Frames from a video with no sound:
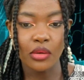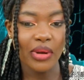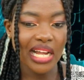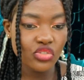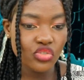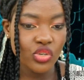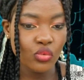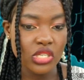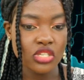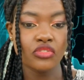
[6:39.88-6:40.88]
The boundary
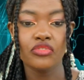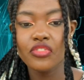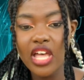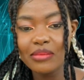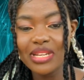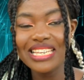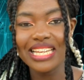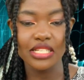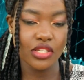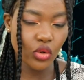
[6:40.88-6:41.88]
was confirmed in
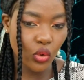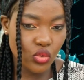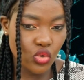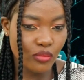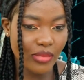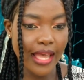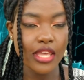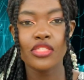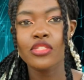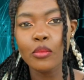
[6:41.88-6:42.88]
1902
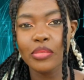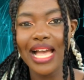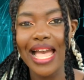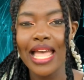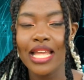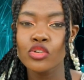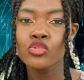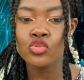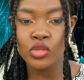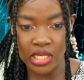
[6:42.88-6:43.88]
by Ethiopia and
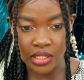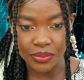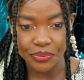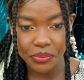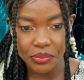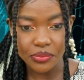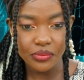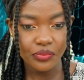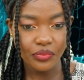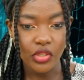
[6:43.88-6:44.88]
Sudan.
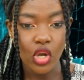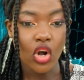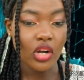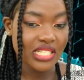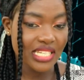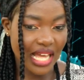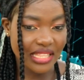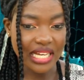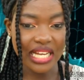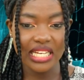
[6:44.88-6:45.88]
On the
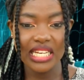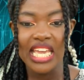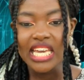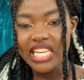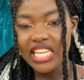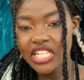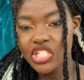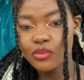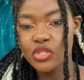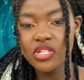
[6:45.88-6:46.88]
other hand,
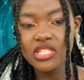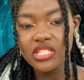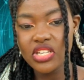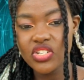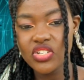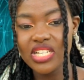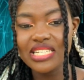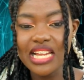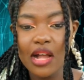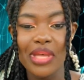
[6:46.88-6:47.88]
Egypt considered
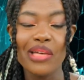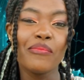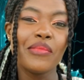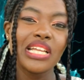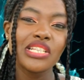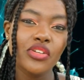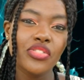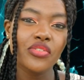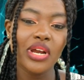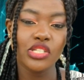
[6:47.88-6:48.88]
the dam a major
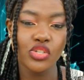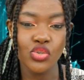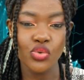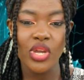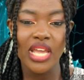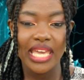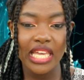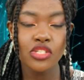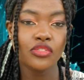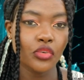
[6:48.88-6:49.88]
threat to
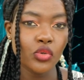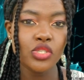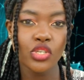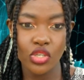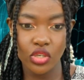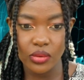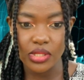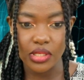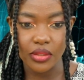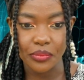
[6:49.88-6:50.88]
its food
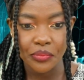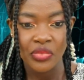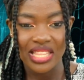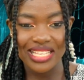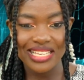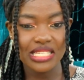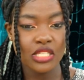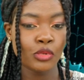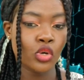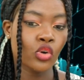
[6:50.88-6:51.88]
security. This
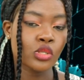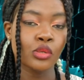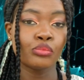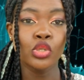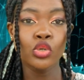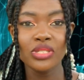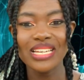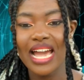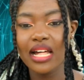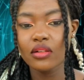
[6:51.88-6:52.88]
is because the Blue
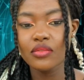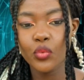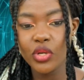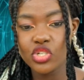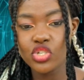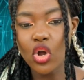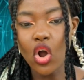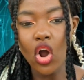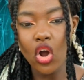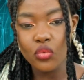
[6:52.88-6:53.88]
Nile, which
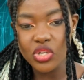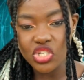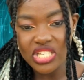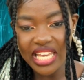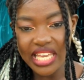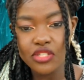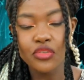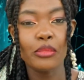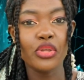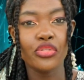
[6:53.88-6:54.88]
originates
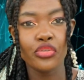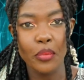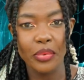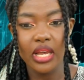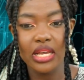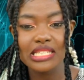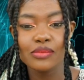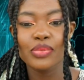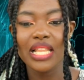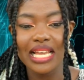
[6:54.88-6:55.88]
from Ethiopia,
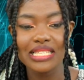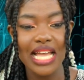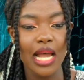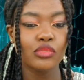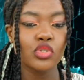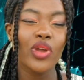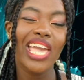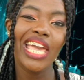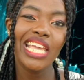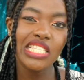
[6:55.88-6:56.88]
supplies up to
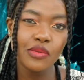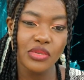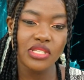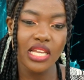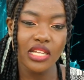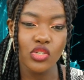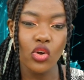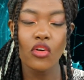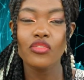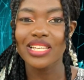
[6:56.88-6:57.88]

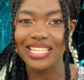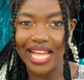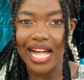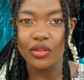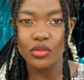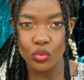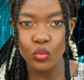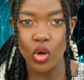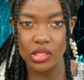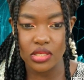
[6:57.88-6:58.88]
80% of the Nile
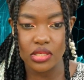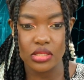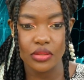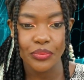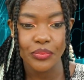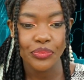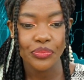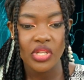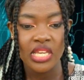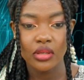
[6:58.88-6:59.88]
waters.
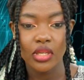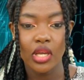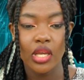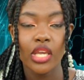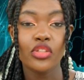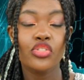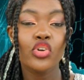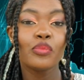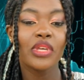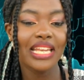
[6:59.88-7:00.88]

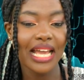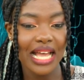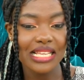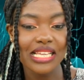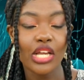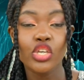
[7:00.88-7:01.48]
Ethiopia has